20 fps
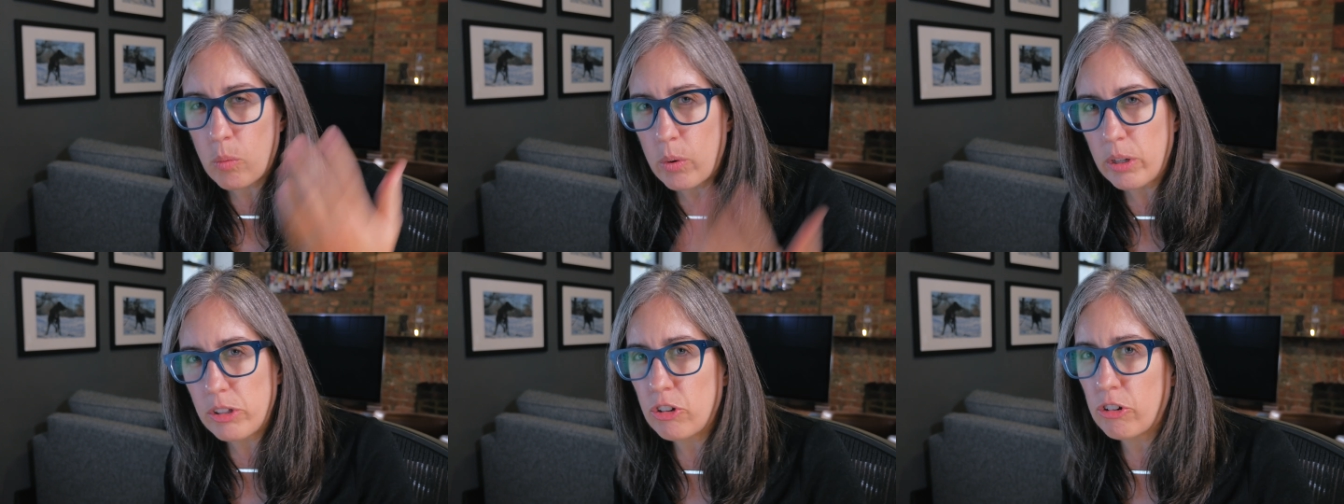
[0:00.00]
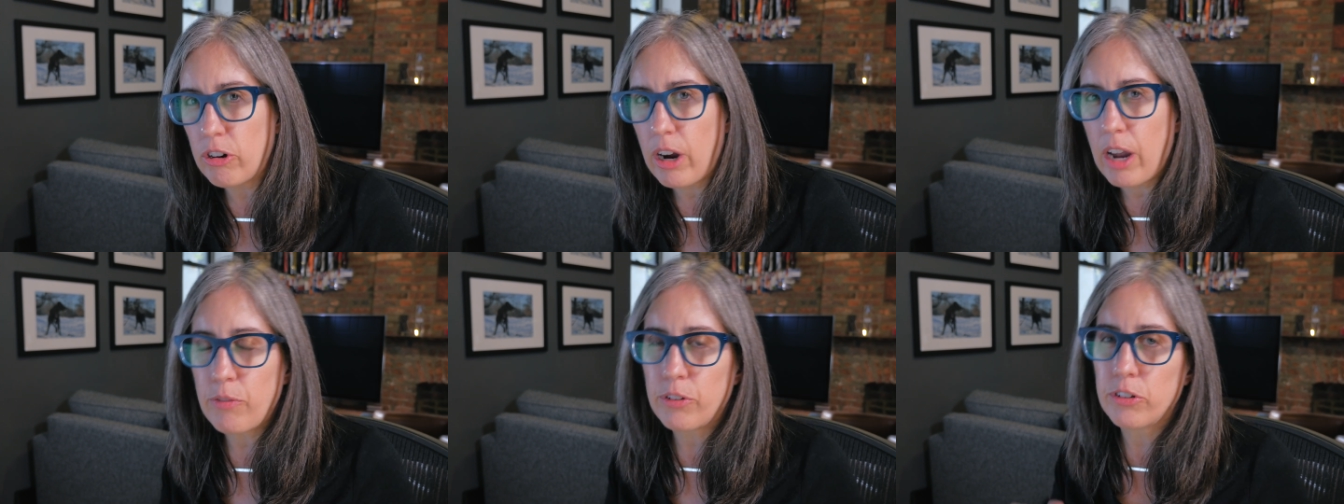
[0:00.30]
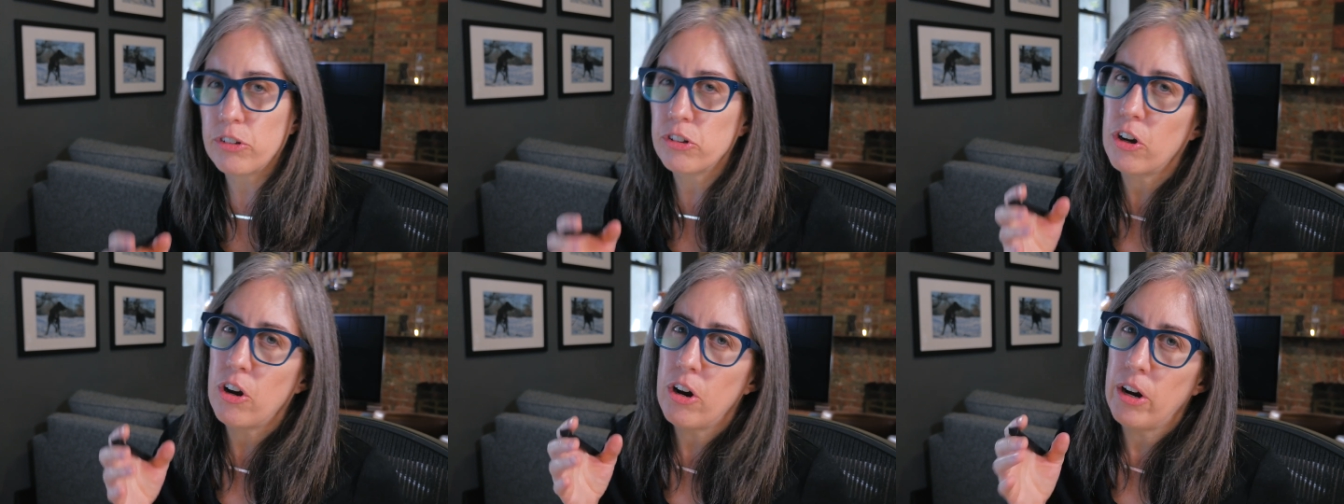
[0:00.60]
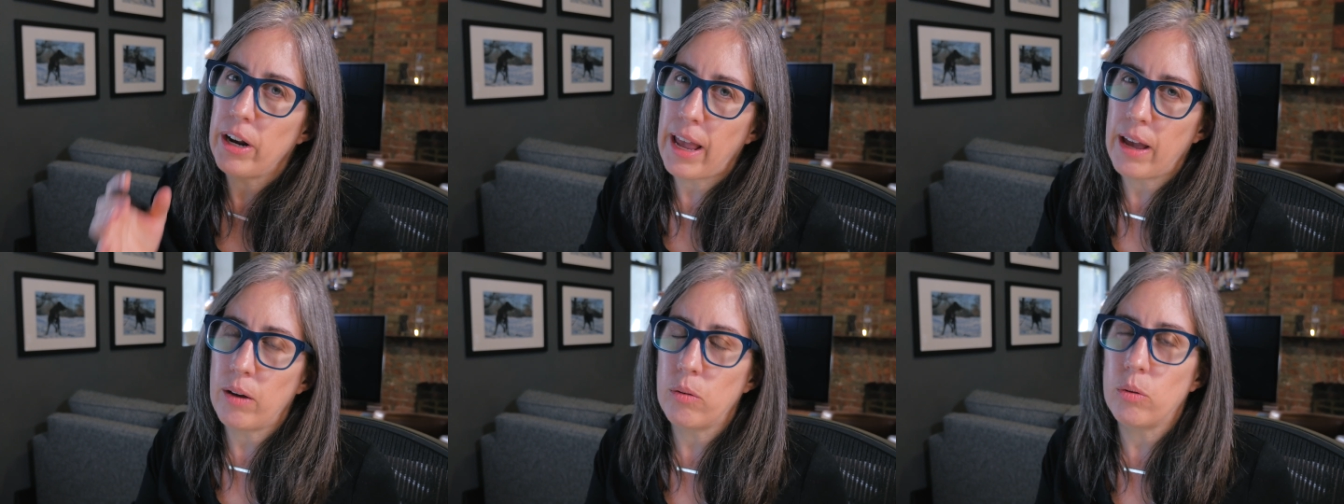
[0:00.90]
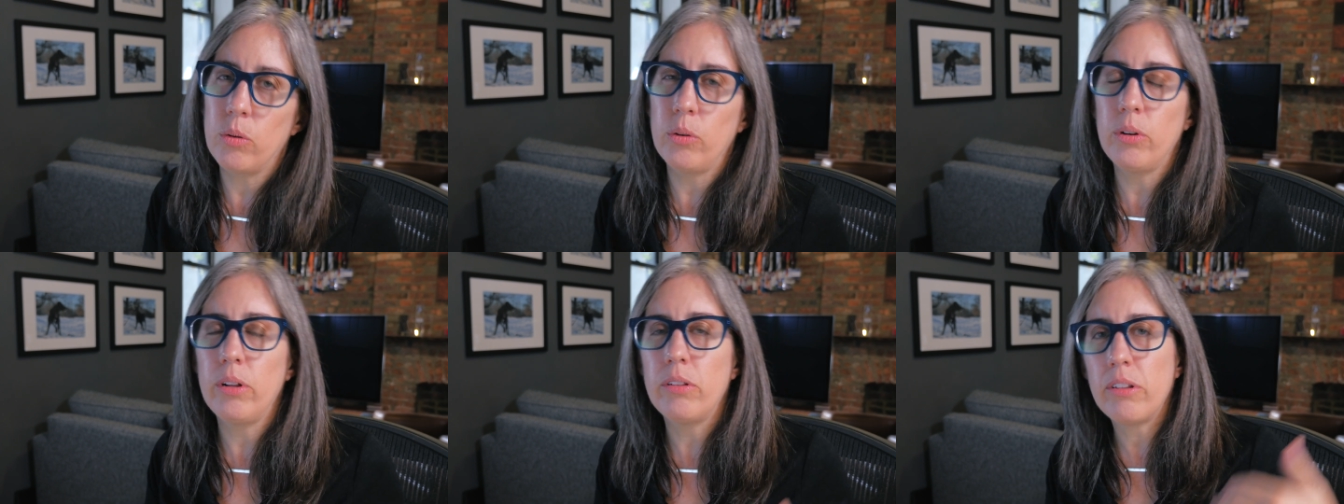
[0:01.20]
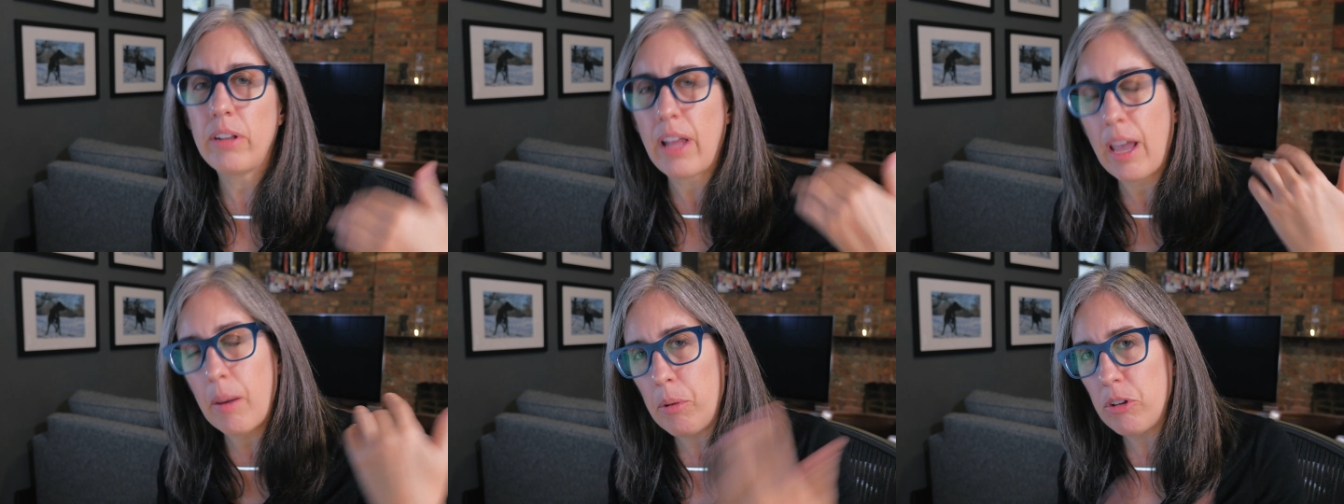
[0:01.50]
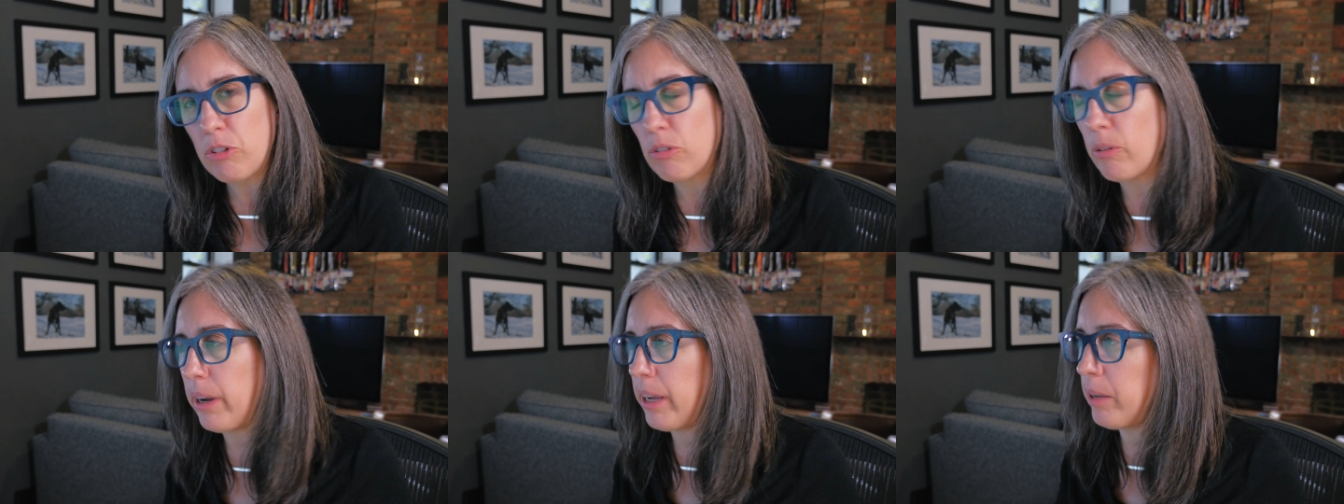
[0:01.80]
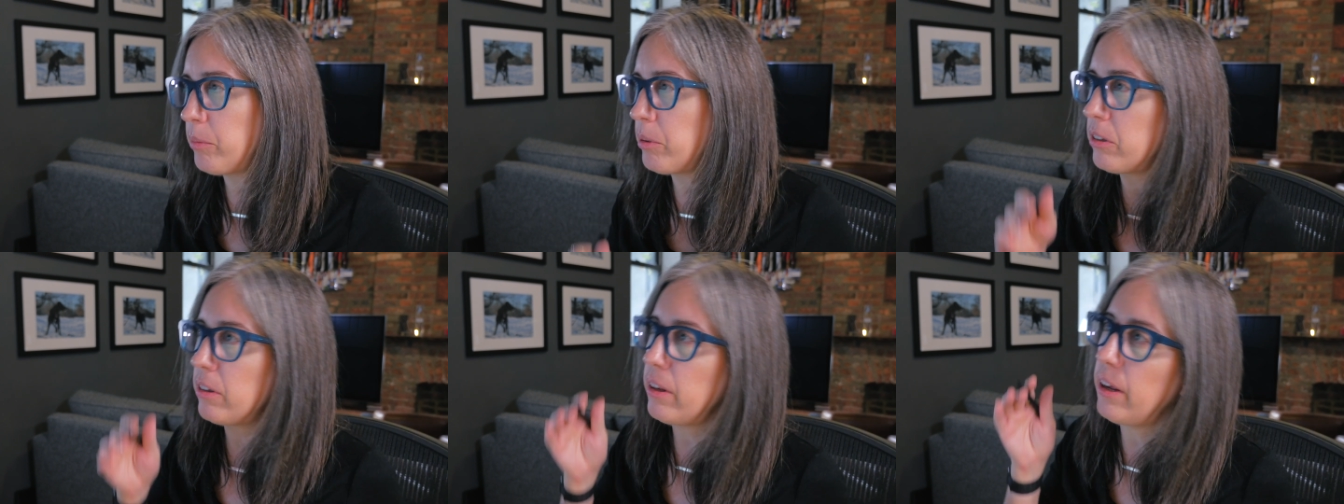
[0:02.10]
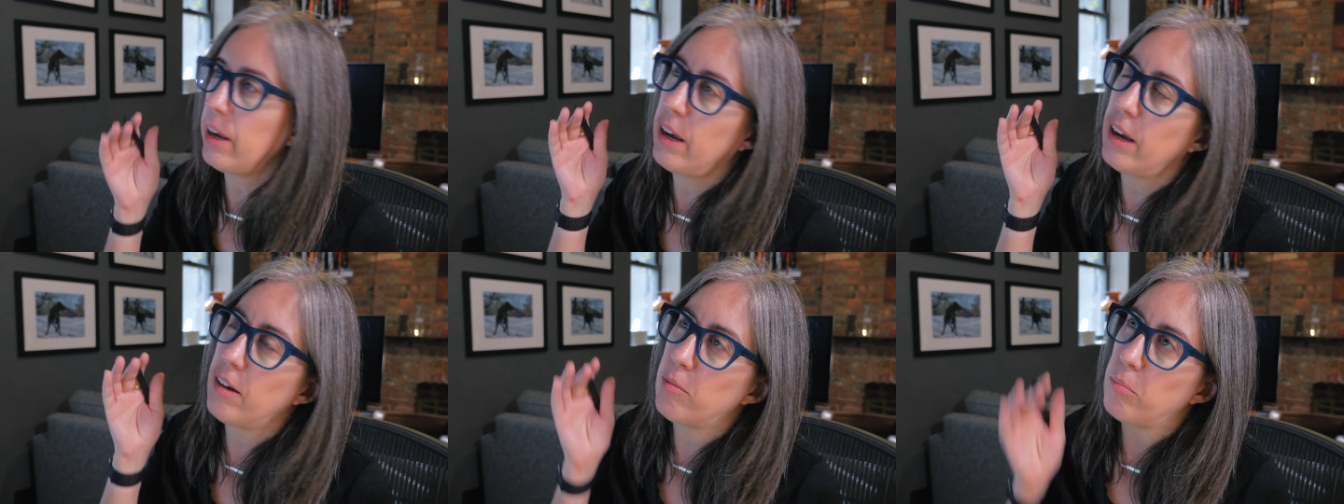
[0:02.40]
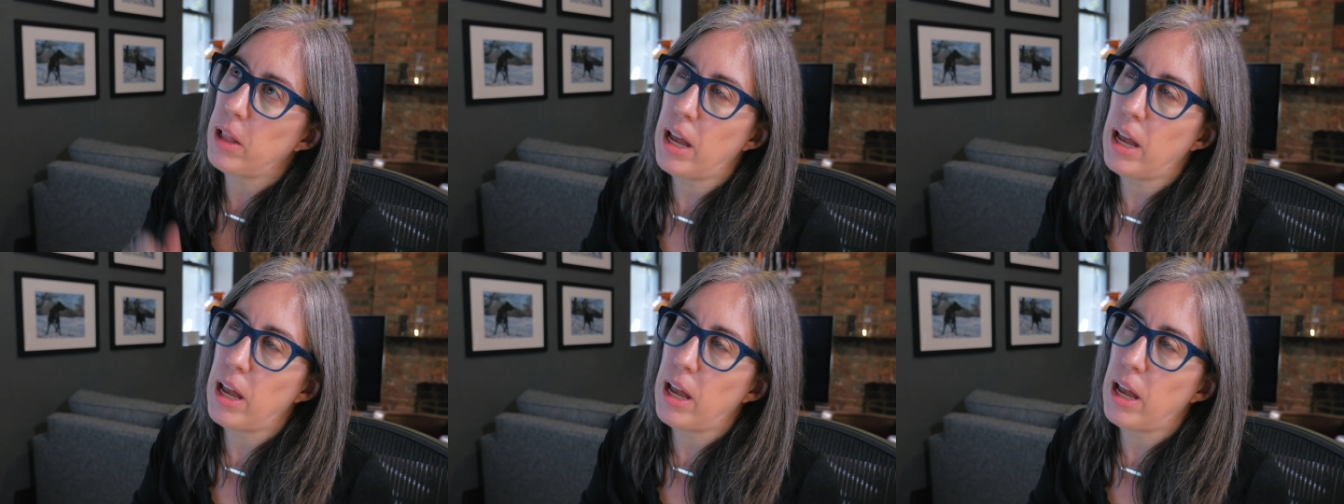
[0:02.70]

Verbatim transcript: What's your graphics card? How old is it? How much RAM does it have?